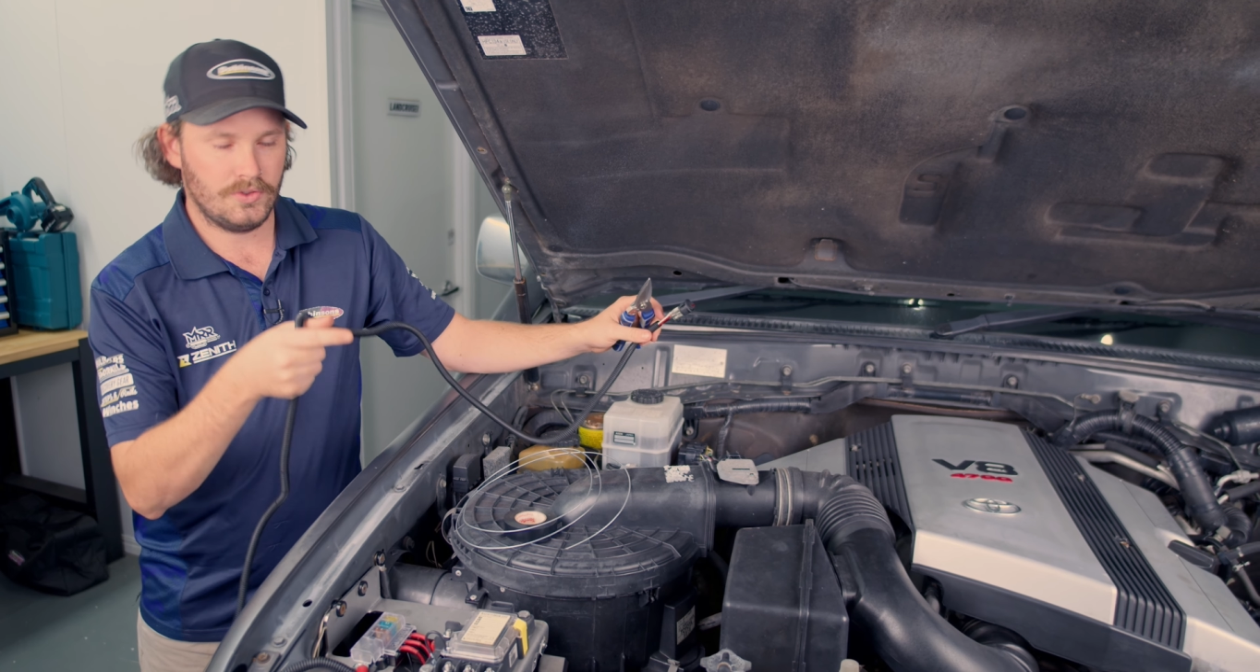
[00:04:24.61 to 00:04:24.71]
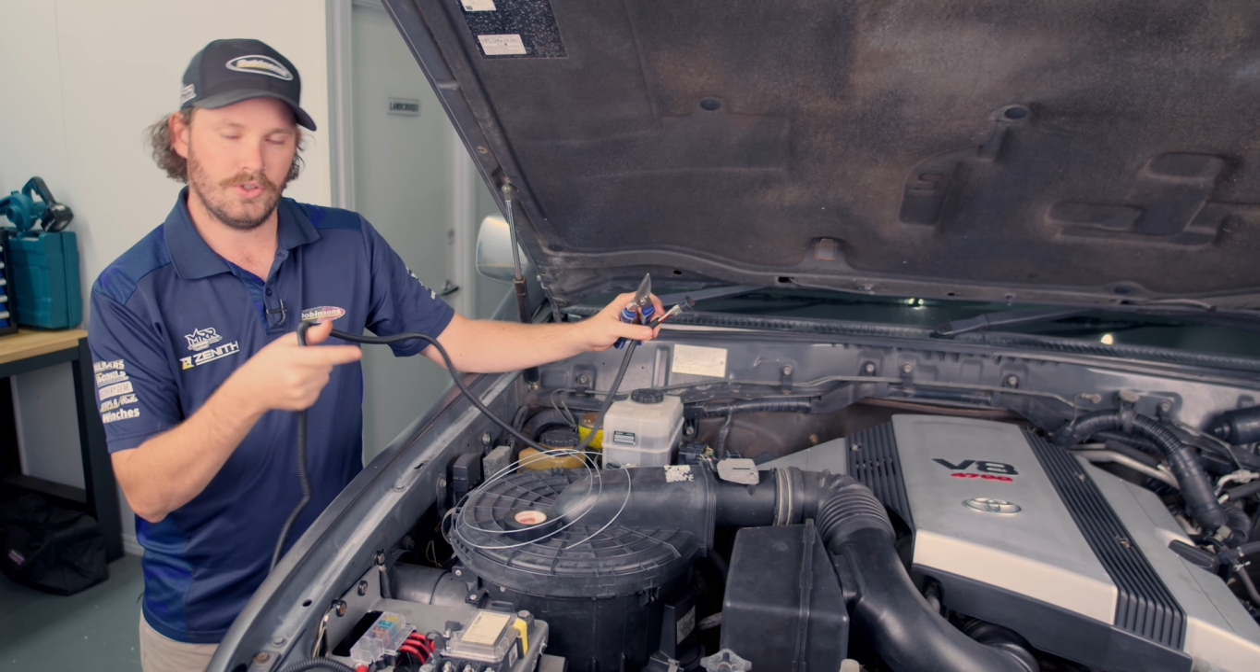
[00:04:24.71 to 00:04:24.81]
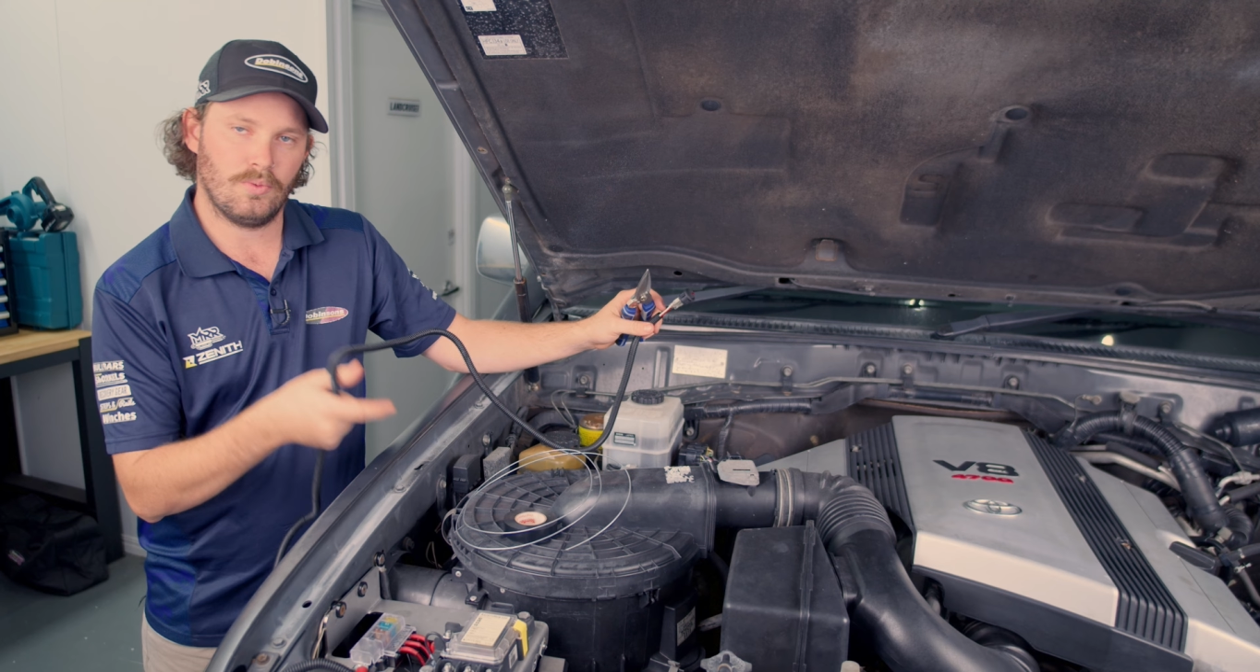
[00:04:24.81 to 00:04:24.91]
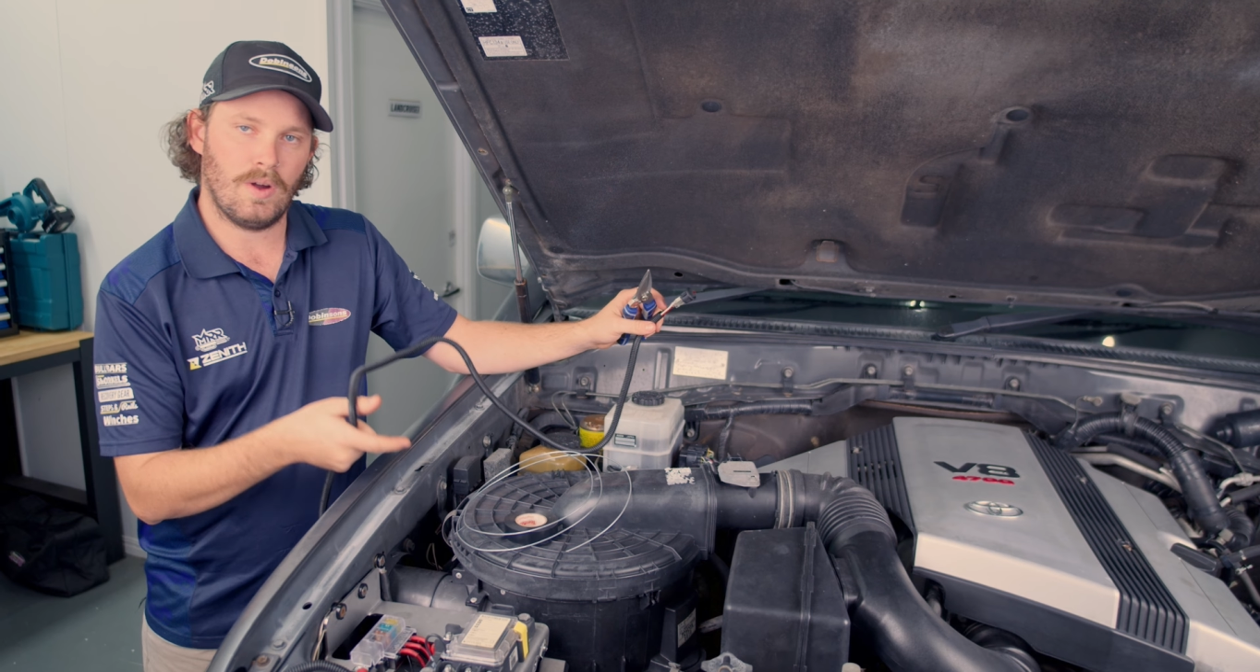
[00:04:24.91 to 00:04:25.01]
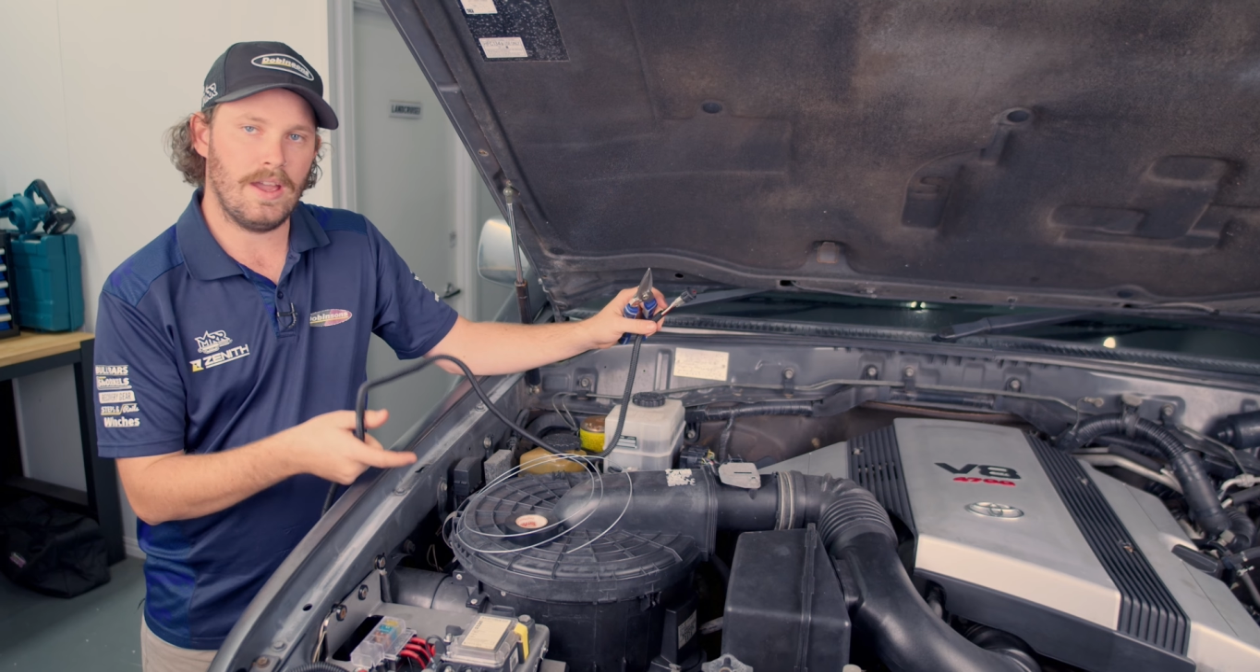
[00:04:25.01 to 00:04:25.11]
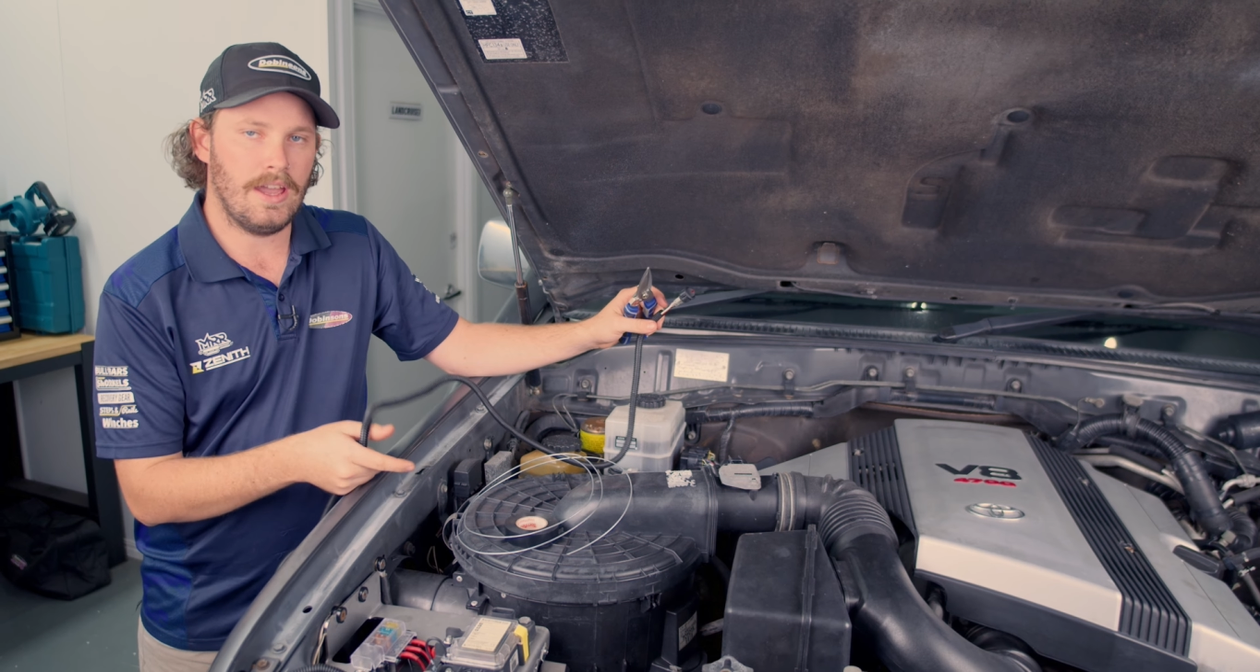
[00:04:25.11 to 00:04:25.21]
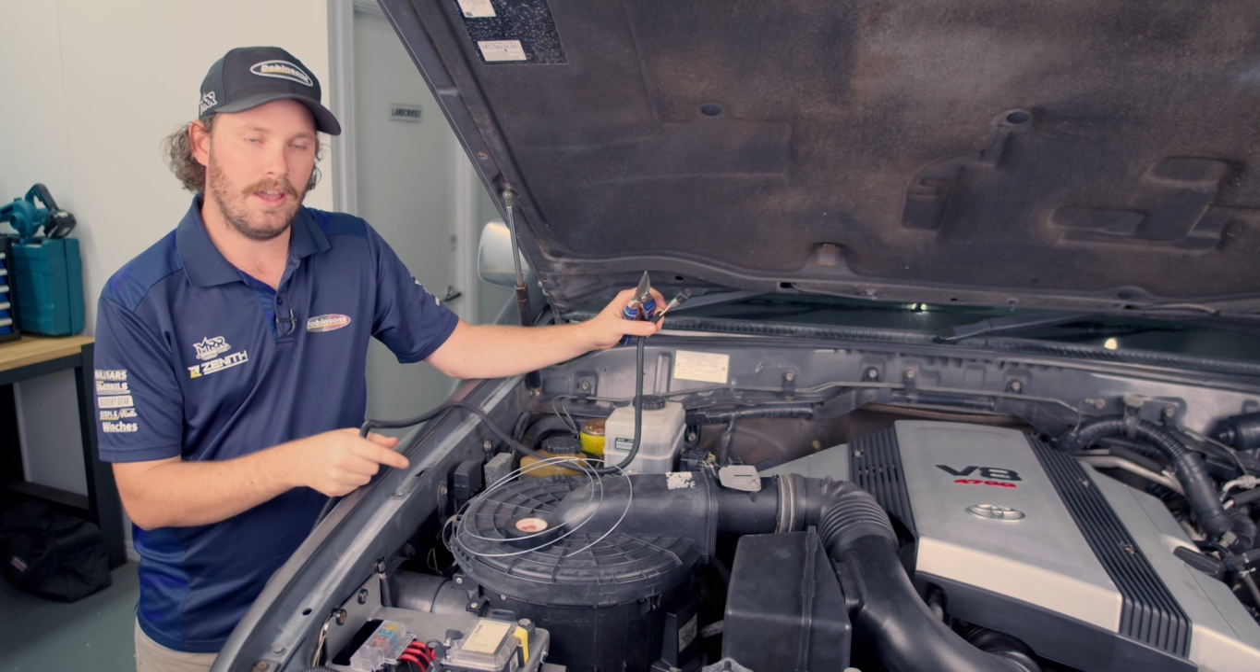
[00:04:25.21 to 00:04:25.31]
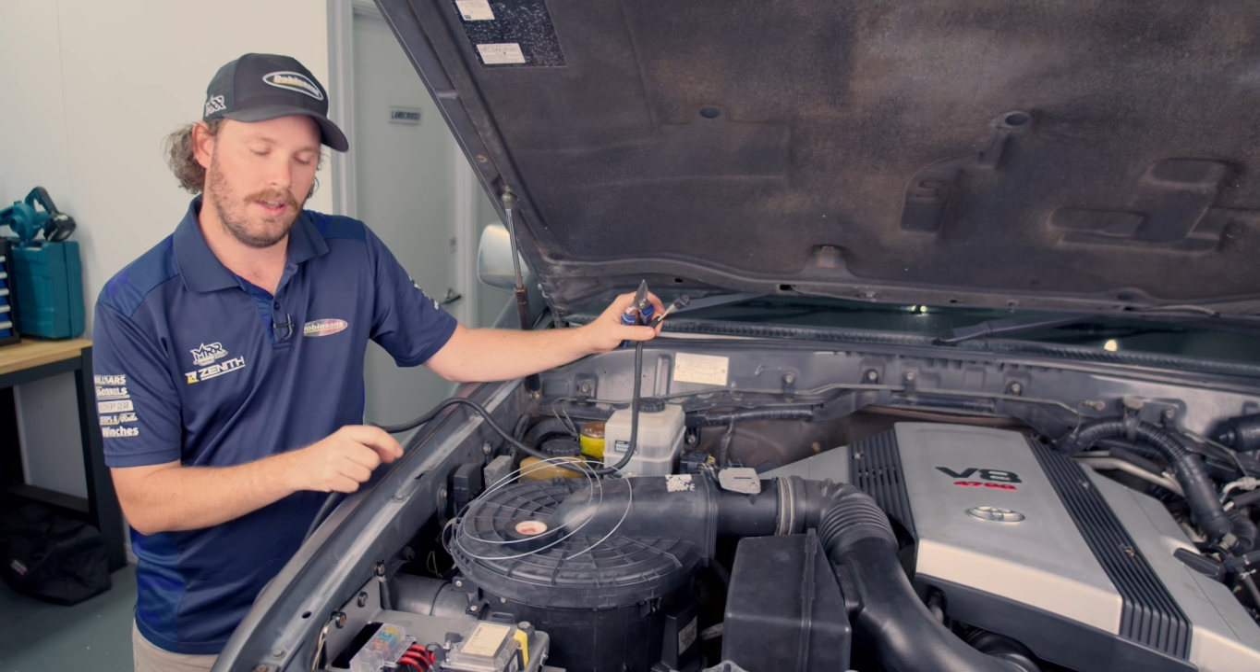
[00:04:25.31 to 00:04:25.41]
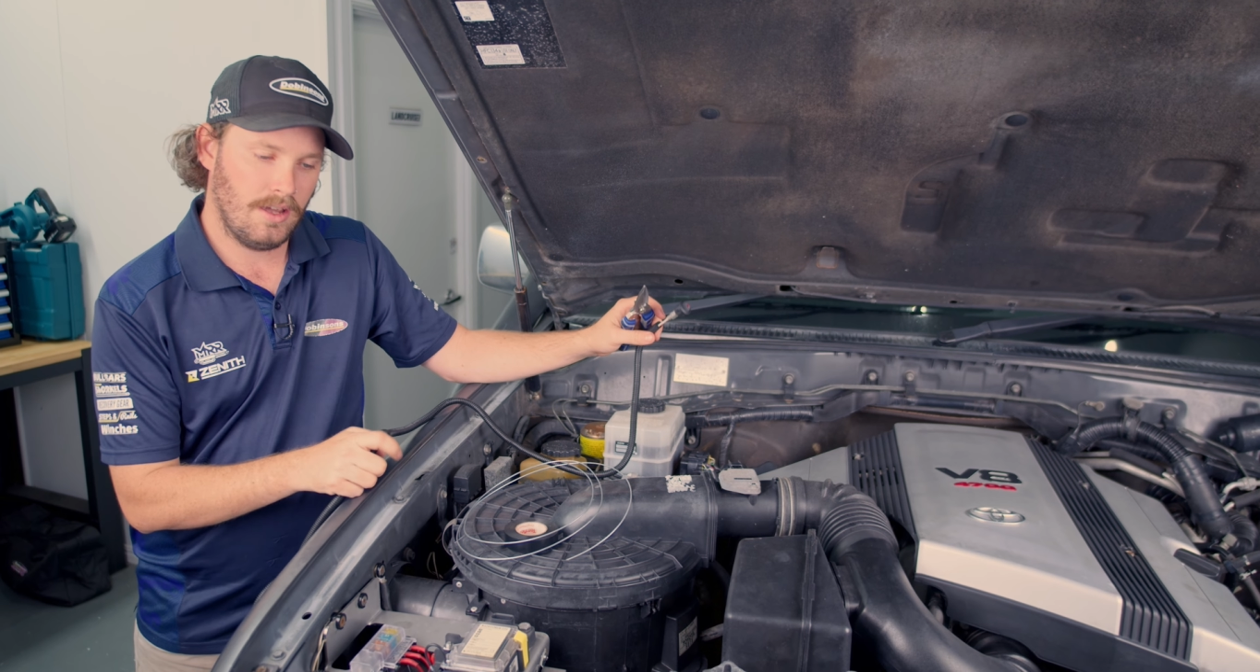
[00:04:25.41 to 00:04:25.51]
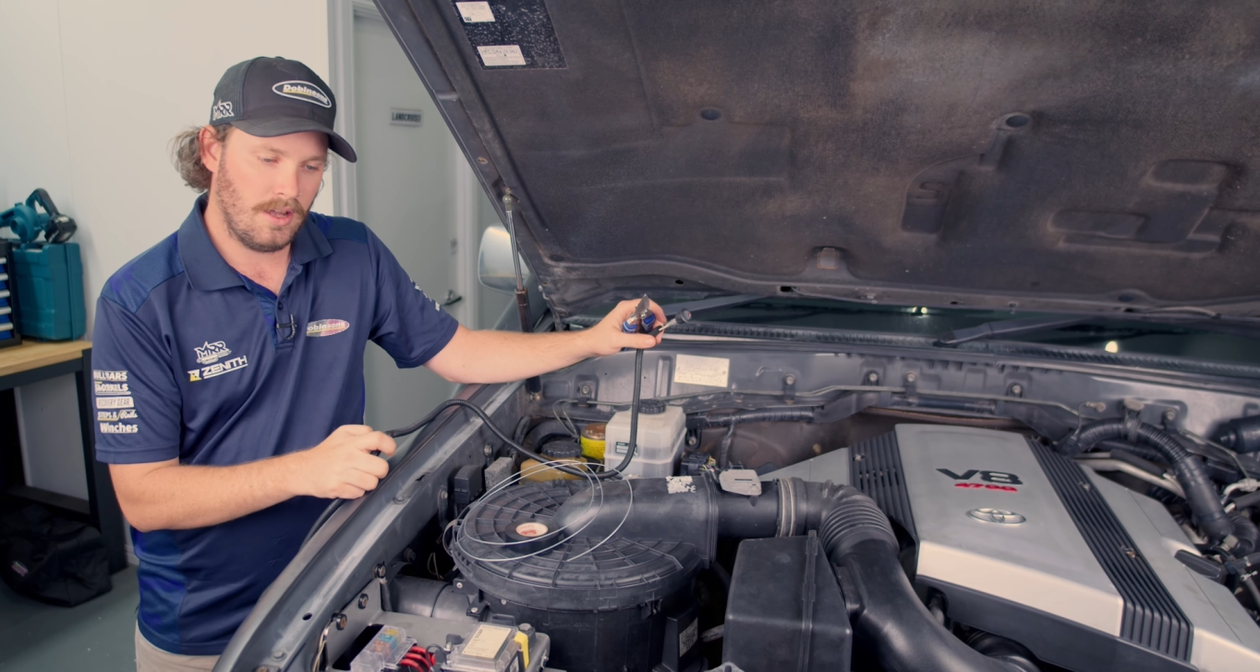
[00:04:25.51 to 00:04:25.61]
to
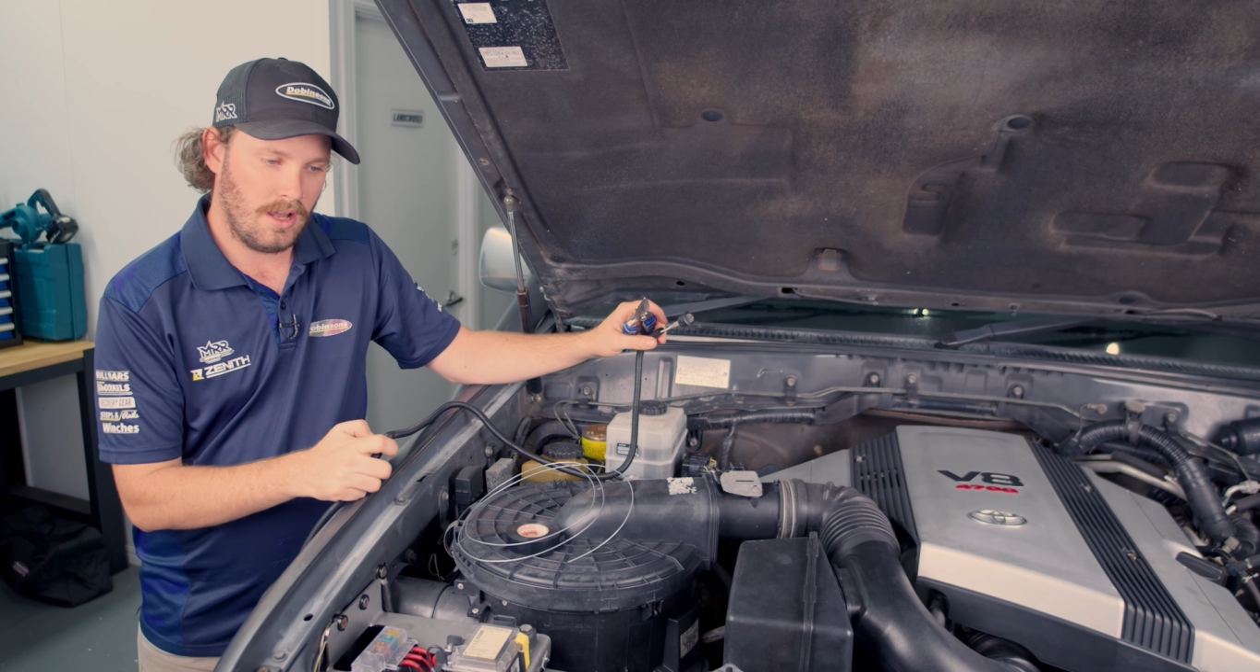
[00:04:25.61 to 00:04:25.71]
where